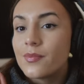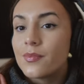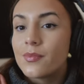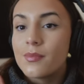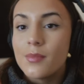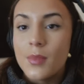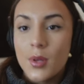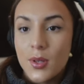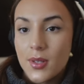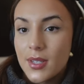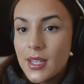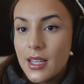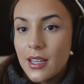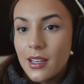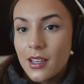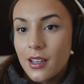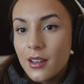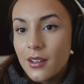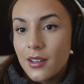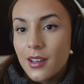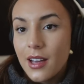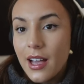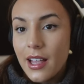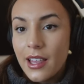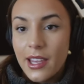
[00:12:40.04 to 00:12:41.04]
music
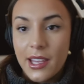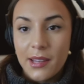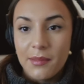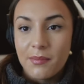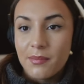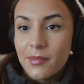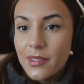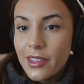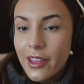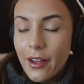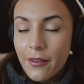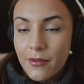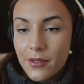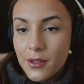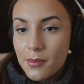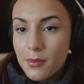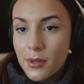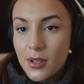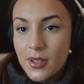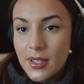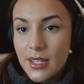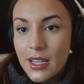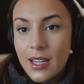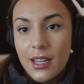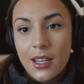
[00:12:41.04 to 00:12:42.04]
I loved
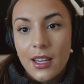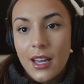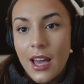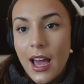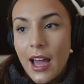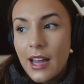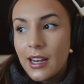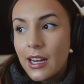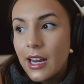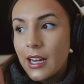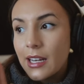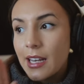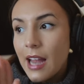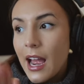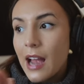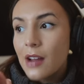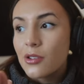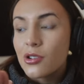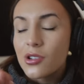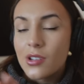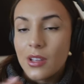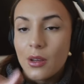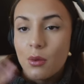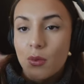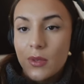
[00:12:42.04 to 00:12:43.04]
music and I
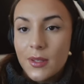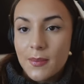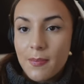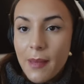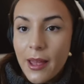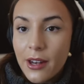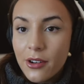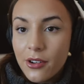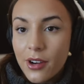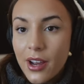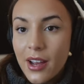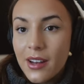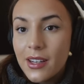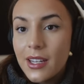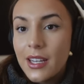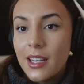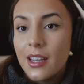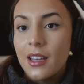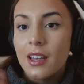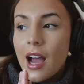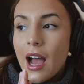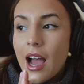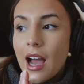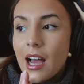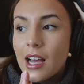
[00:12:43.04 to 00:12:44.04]
naturally was better at
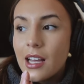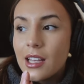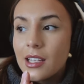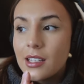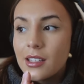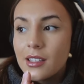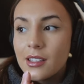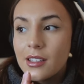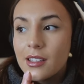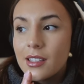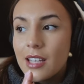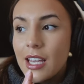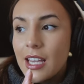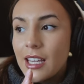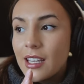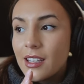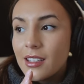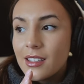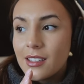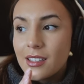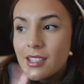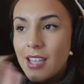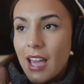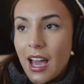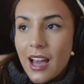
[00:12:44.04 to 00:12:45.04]
it and it
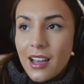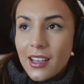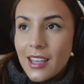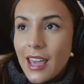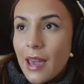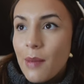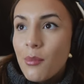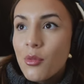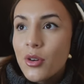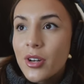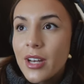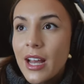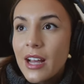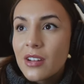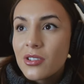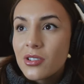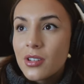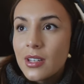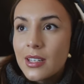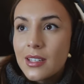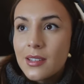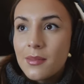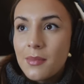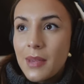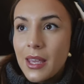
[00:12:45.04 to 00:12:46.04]
yeah, came more
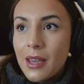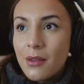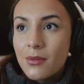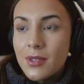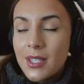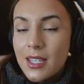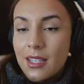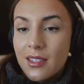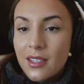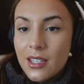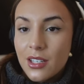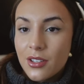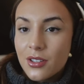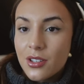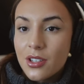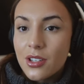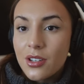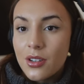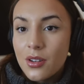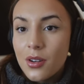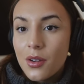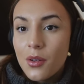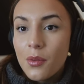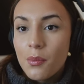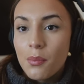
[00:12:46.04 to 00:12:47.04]
naturally to me. It was easier
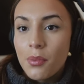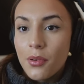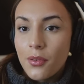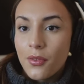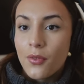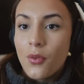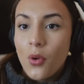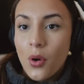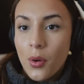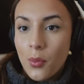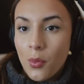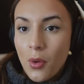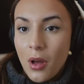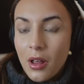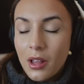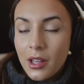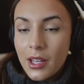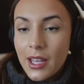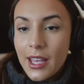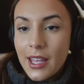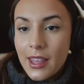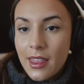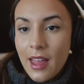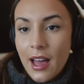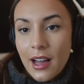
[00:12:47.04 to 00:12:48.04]
to perform well
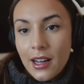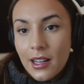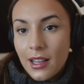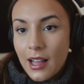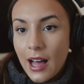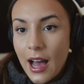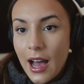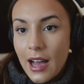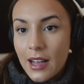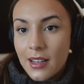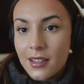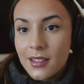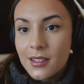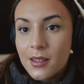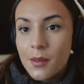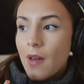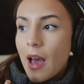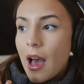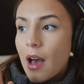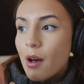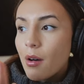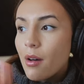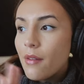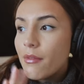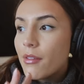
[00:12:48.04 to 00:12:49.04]
in that class.
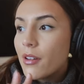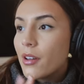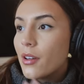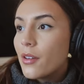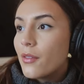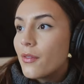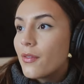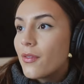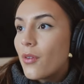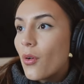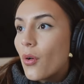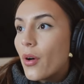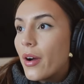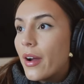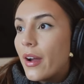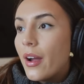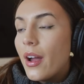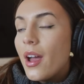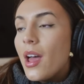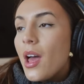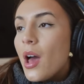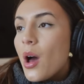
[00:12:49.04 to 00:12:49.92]
However, for